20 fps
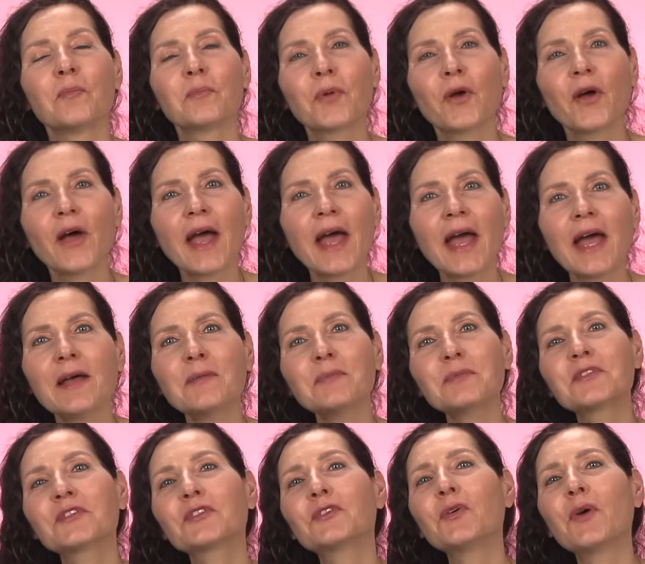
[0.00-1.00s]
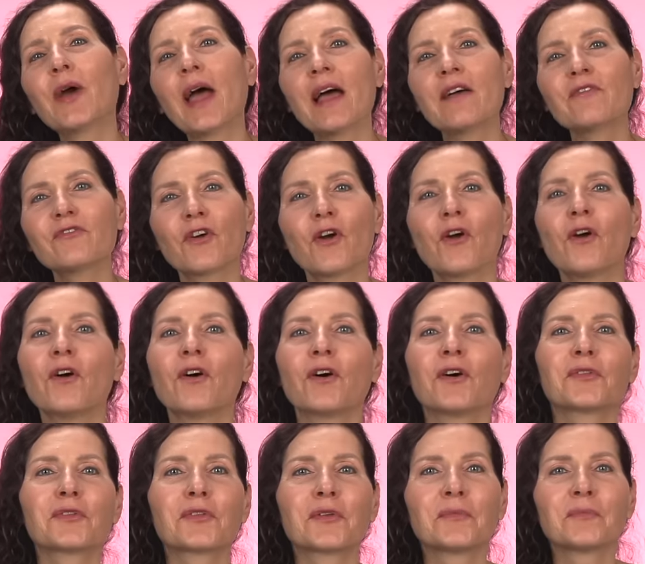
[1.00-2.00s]
Perhaps you have
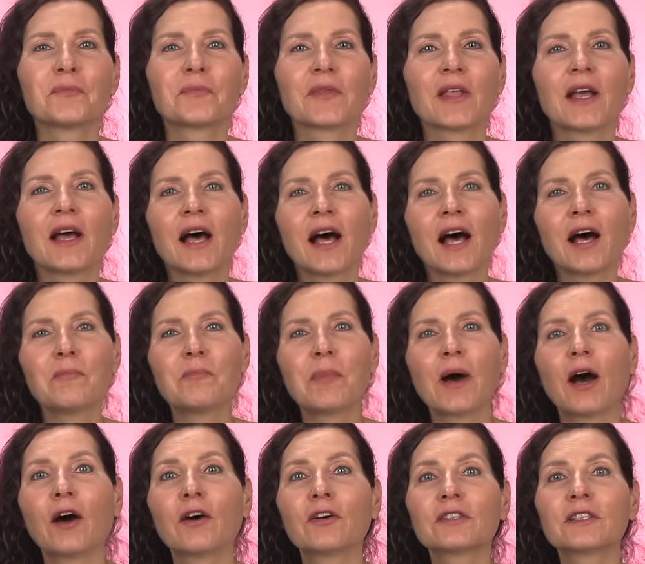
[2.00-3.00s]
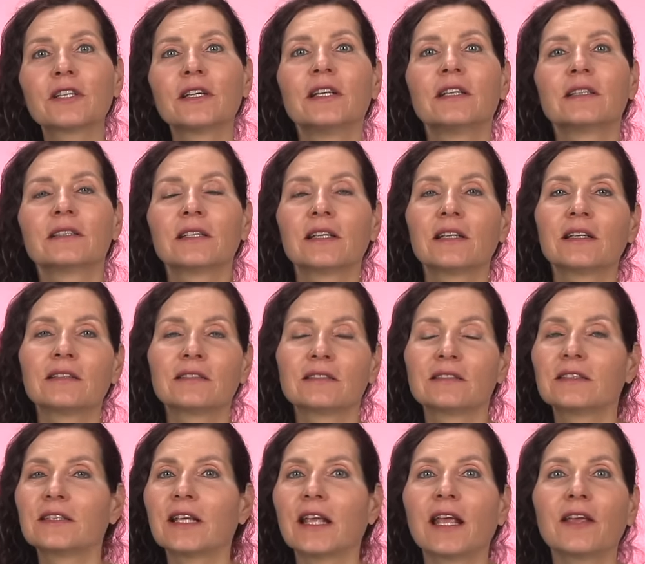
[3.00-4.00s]
heard about the
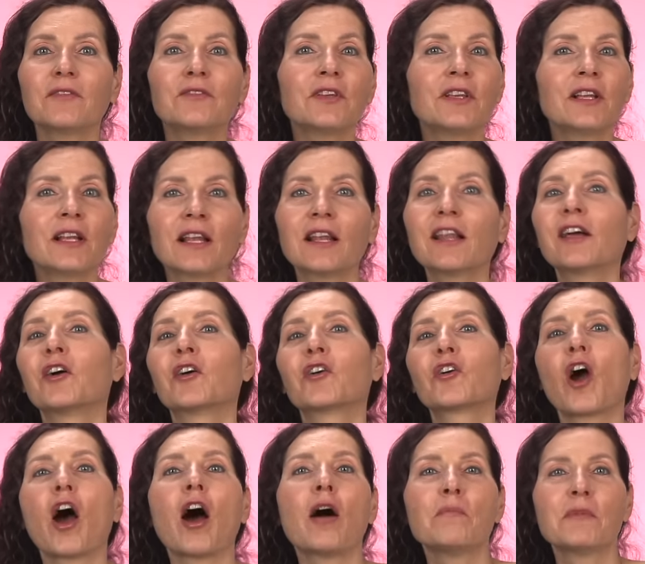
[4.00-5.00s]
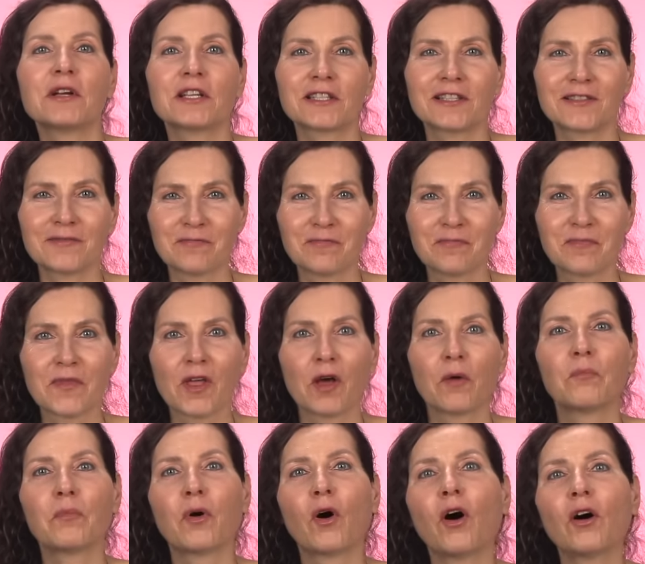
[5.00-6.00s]
Devil Comet,
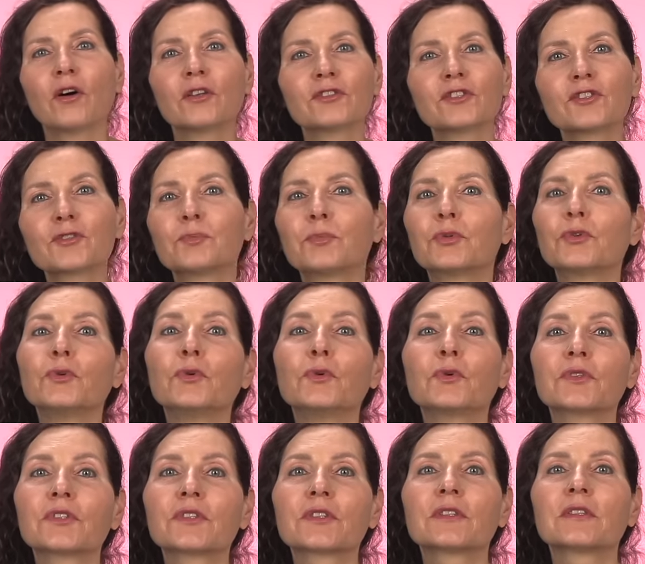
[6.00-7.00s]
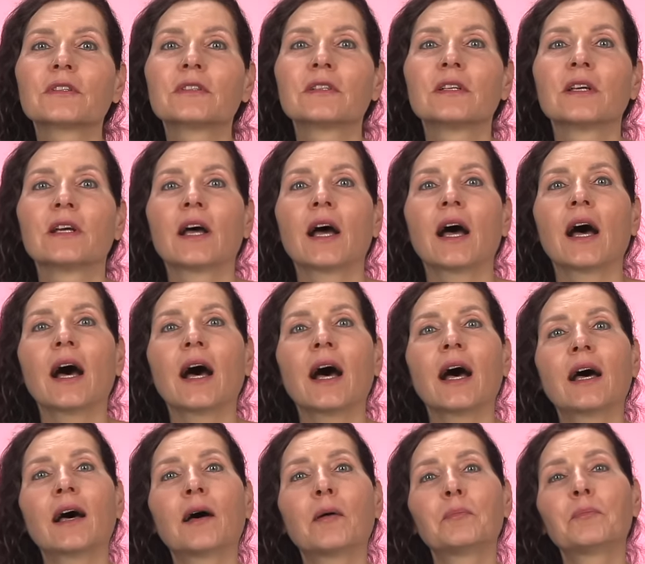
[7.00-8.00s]
Pons Brooks,
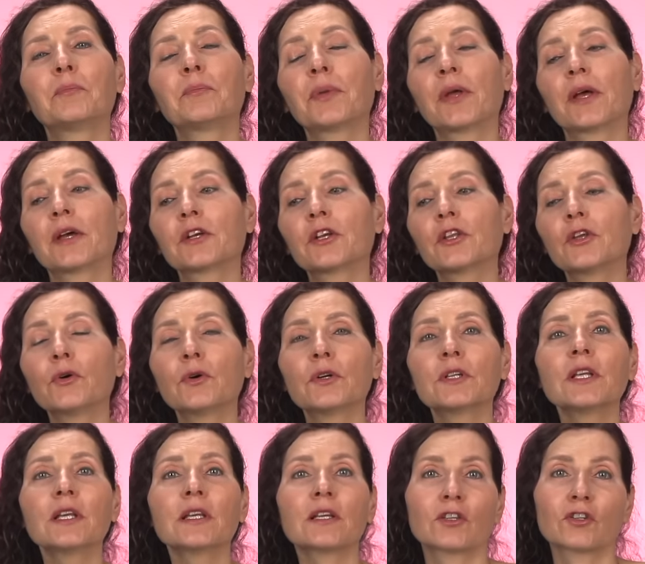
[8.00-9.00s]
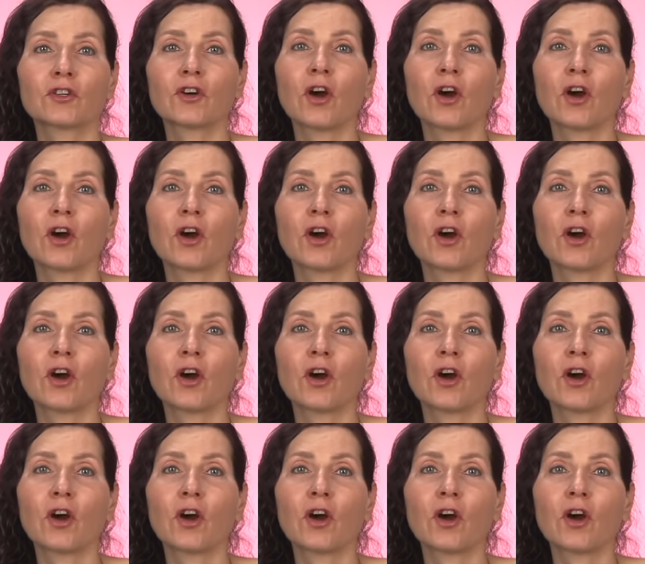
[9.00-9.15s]
a periodic